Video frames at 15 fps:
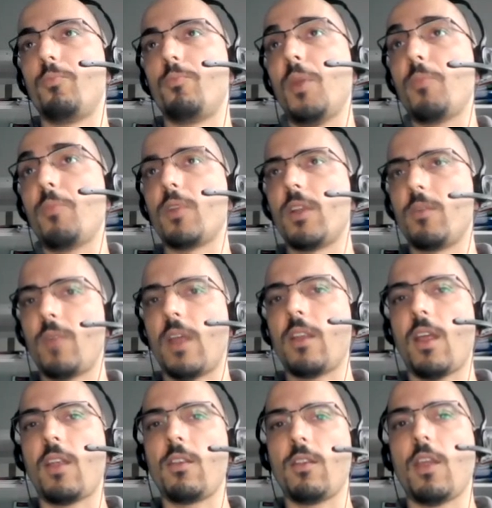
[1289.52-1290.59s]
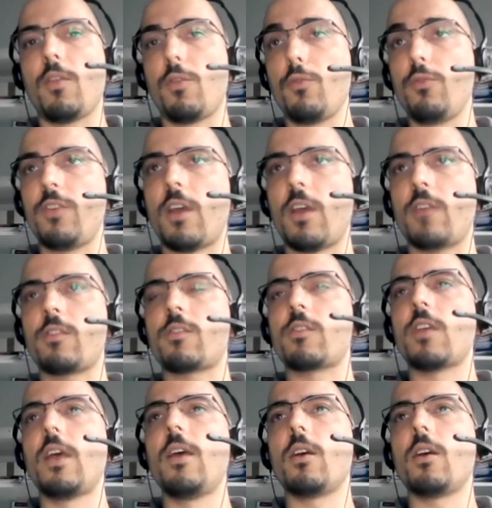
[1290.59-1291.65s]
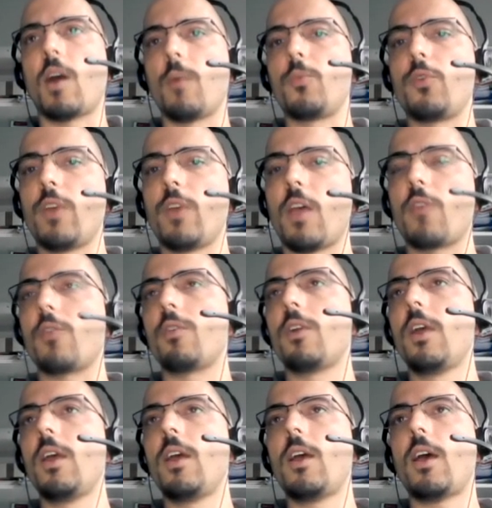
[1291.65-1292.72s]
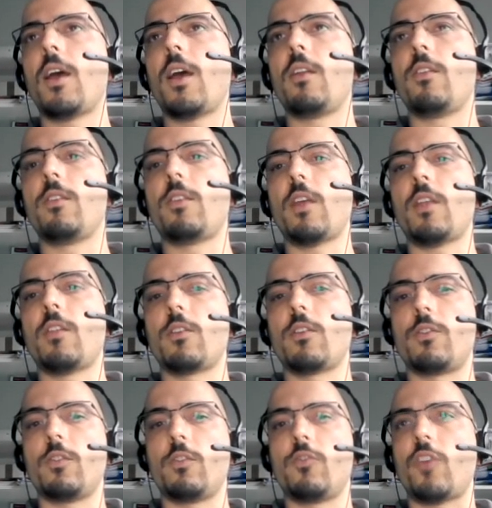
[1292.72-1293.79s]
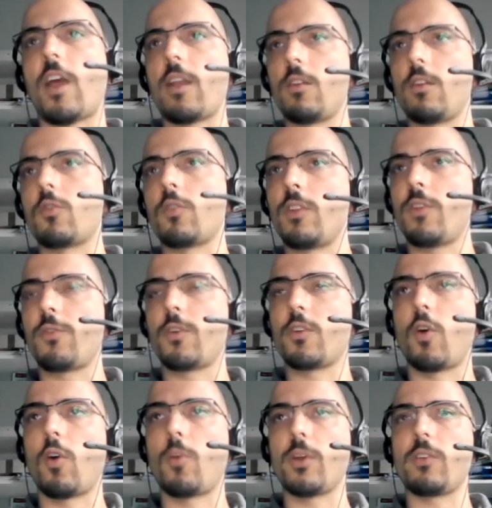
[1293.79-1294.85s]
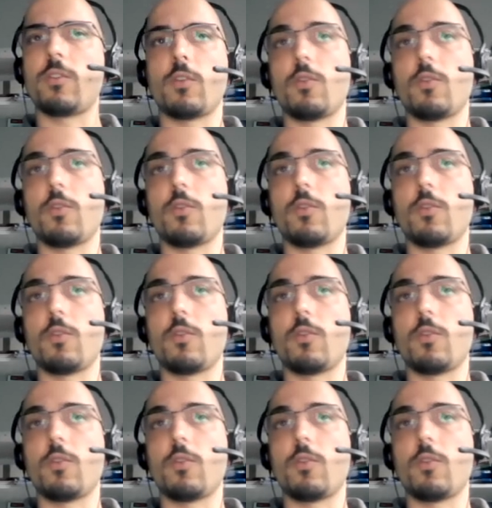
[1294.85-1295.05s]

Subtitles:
people and enthusiasts come together, and there's channels on different topics.